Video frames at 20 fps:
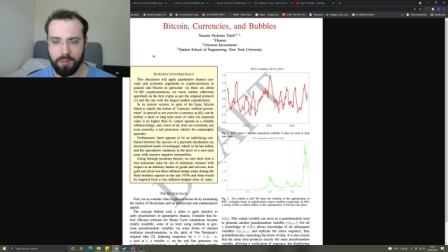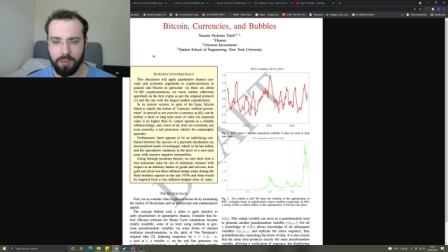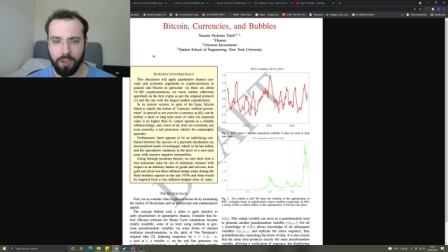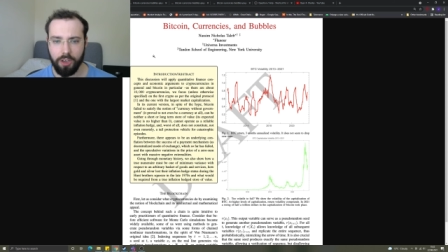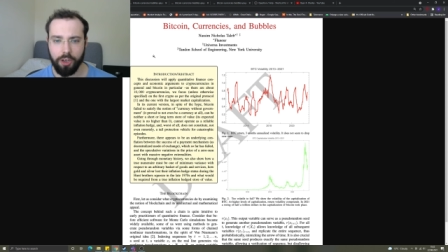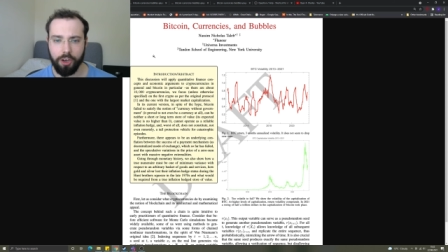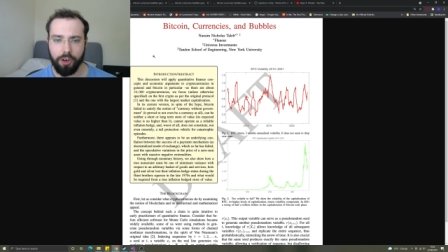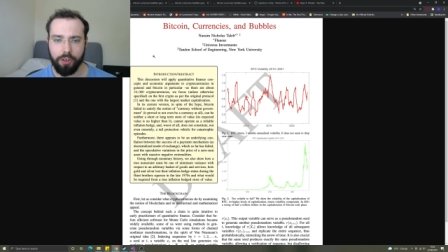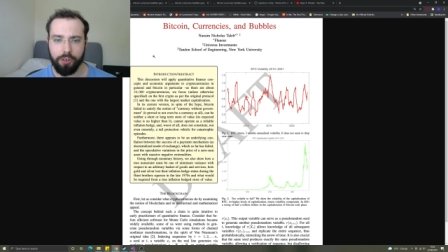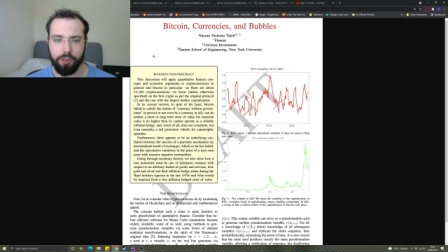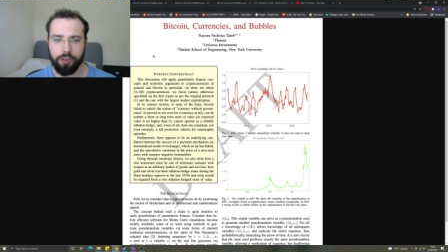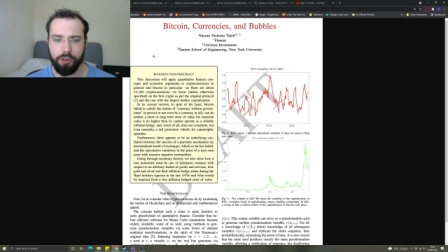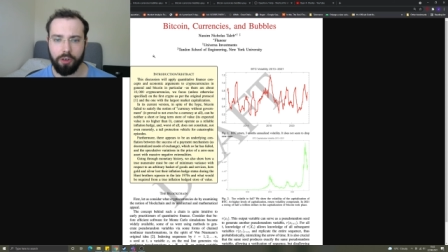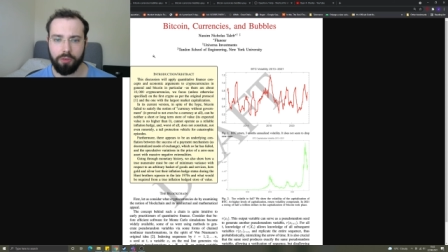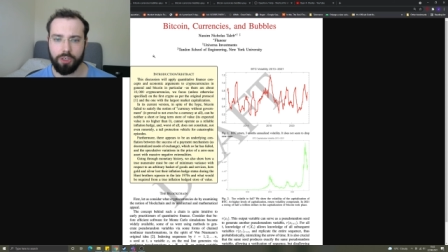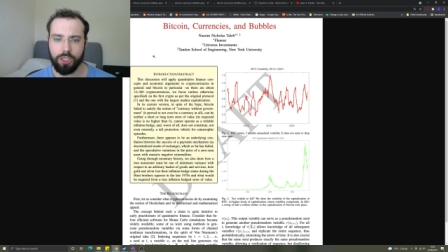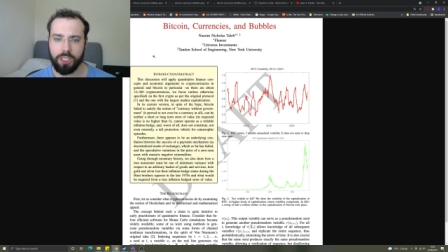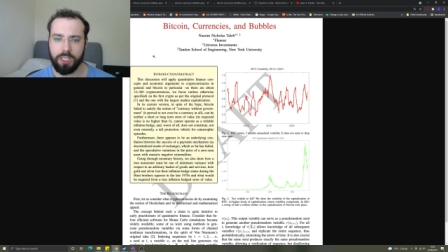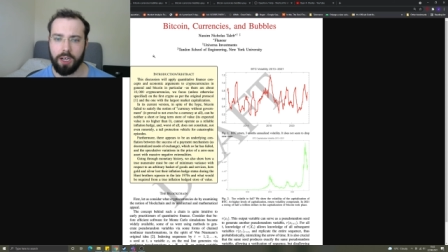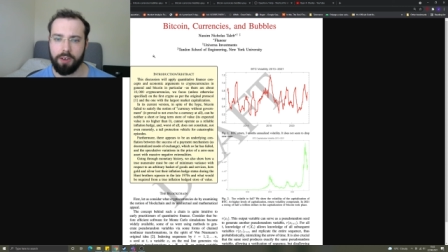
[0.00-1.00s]
you know you don't
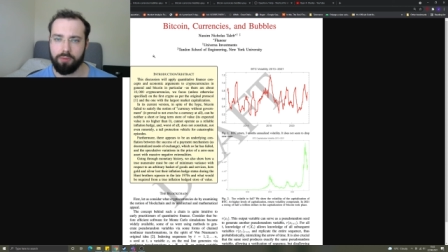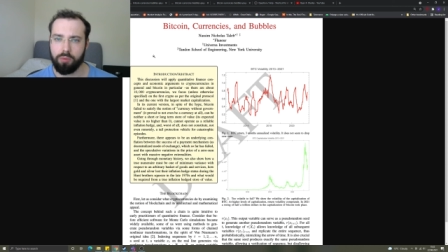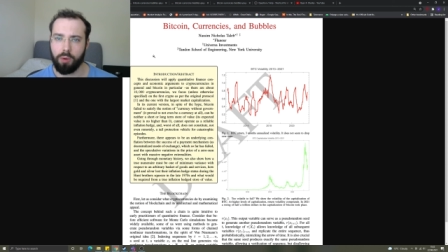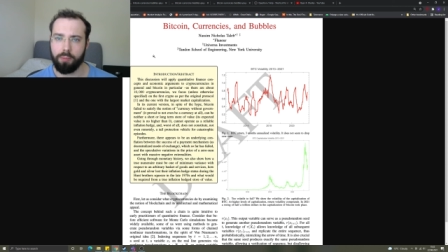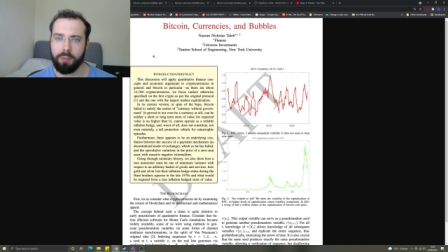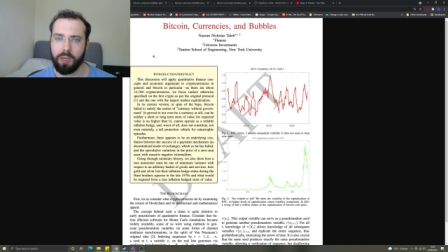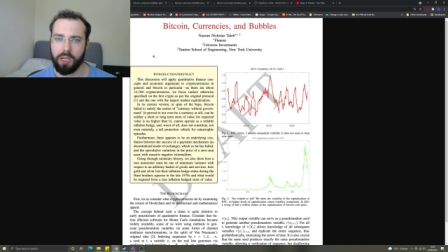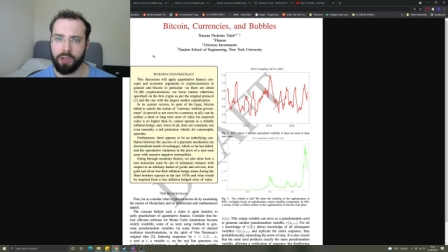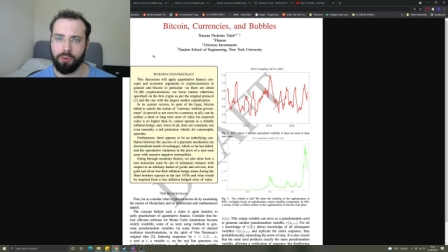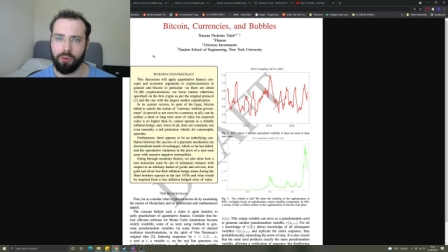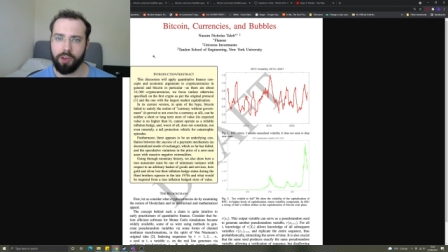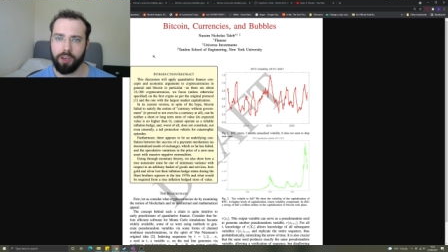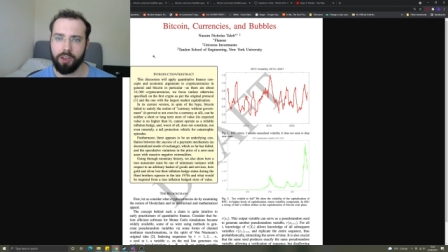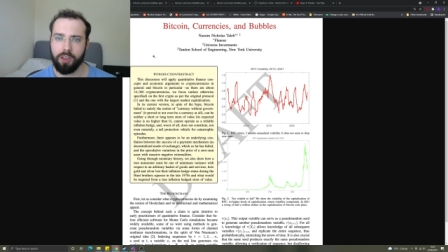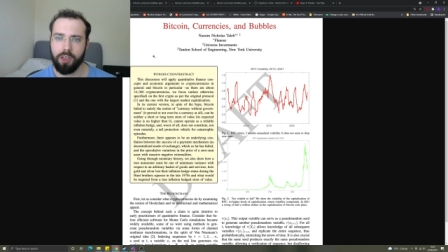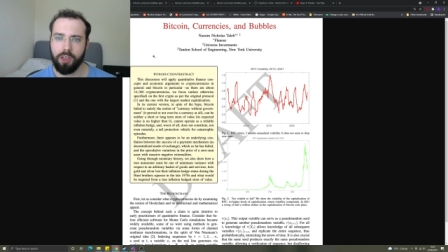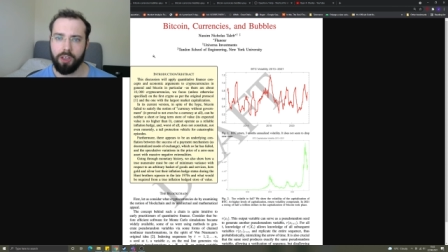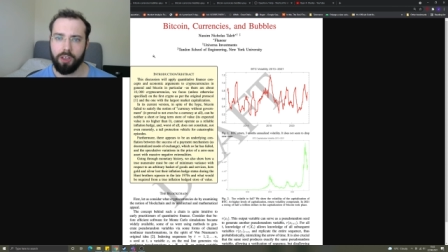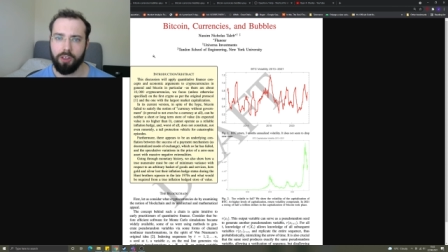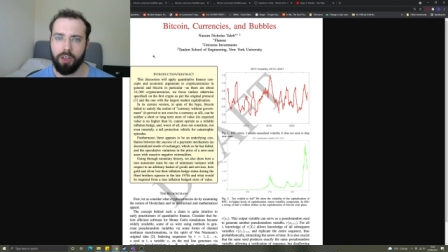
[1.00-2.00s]
just have one bitcoin
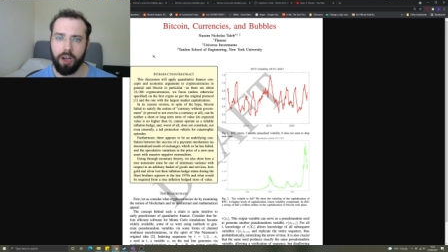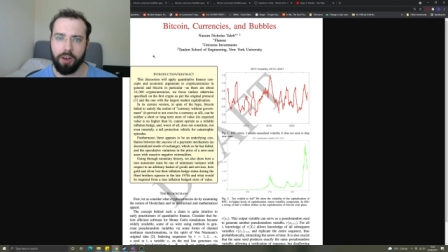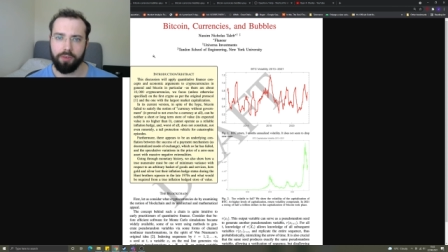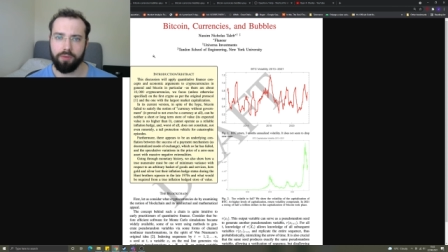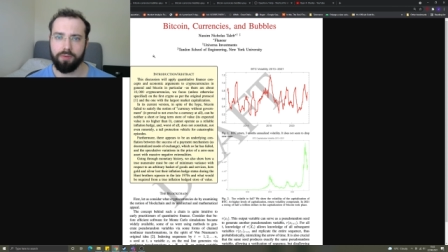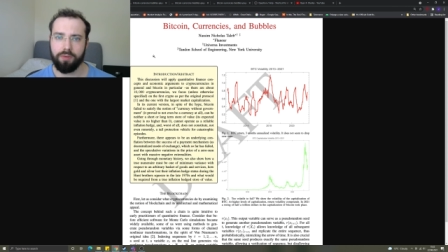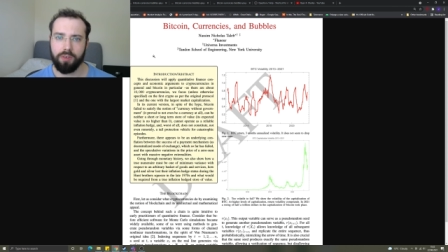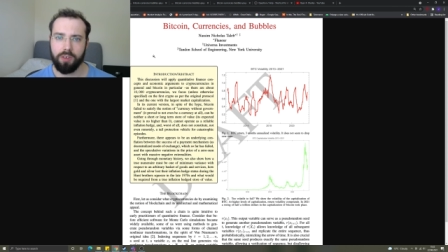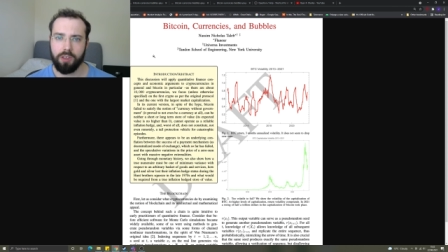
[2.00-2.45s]
you have